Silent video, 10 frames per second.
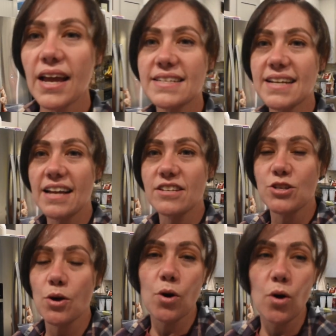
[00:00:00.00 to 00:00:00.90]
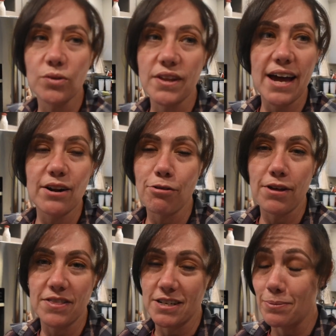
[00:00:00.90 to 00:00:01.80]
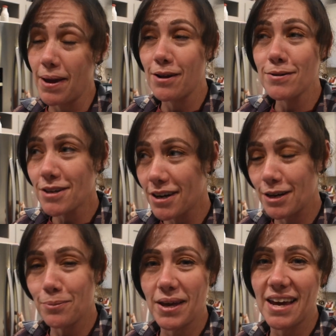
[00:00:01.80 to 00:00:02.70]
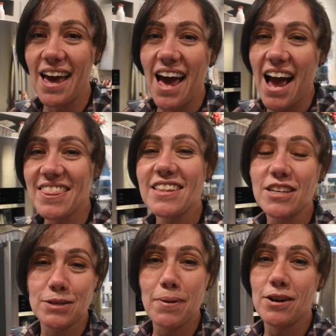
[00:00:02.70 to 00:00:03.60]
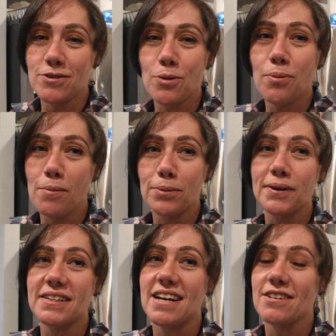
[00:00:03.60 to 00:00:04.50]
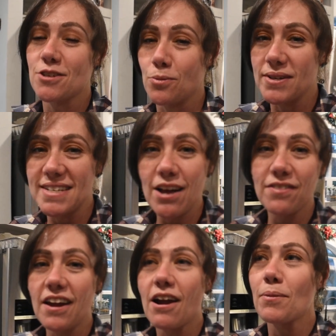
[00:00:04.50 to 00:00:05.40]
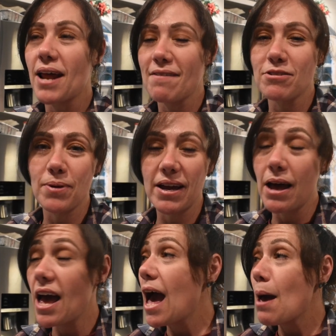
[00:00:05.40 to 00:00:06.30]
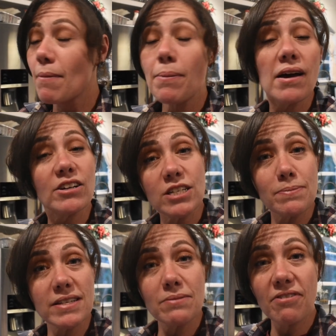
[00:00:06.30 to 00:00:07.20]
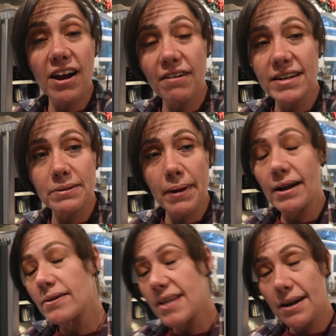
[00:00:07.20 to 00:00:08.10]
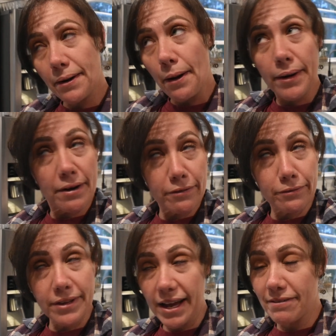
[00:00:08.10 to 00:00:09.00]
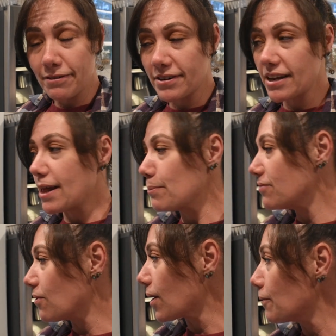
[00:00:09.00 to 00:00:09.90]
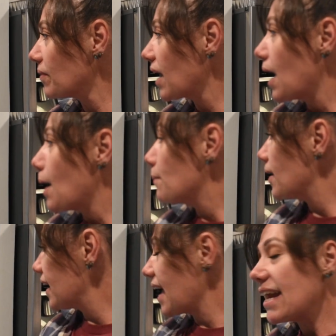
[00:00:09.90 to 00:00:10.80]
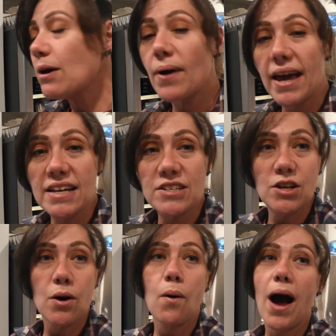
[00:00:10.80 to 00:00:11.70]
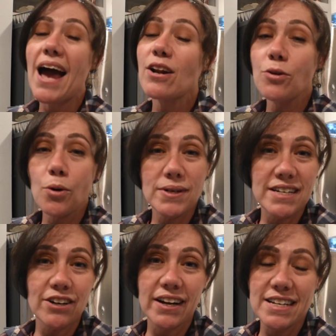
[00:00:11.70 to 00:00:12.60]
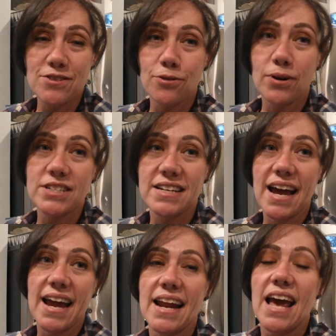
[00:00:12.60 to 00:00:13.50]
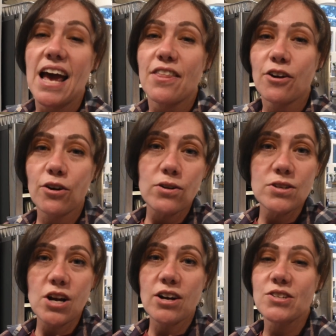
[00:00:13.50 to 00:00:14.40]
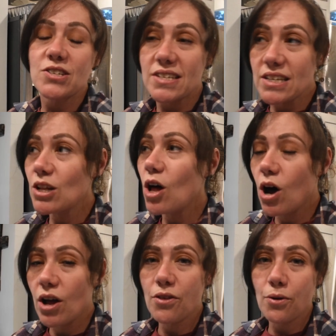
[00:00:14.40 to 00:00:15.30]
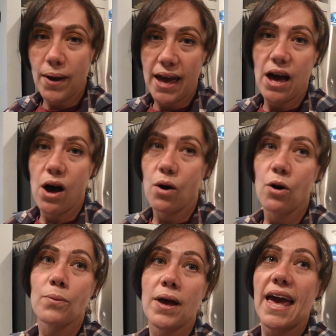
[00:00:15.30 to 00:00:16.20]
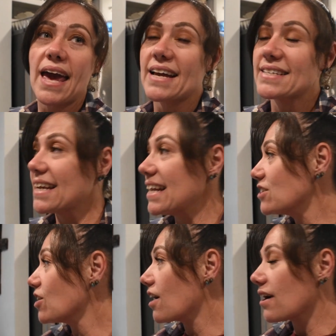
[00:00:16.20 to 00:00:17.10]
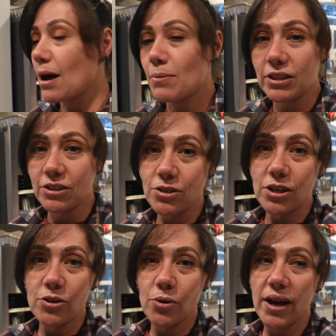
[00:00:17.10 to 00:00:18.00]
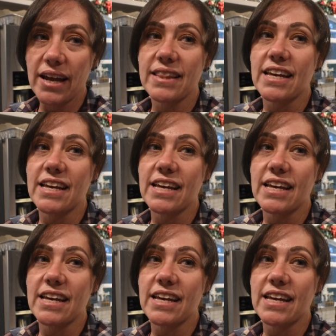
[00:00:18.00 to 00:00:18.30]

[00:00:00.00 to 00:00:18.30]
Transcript: It's gotten so cold that I don't think the tomatoes are gonna be, I think the tomatoes are probably done. So what's out there, I'm gonna have to pick up. Maybe I'll just make some fried green tomatoes. I don't know. I don't think I've ever done that before. But anyway, so I don't know what dinner is for tonight. The girls are still on their way home. It's getting dark. I'm a little annoyed.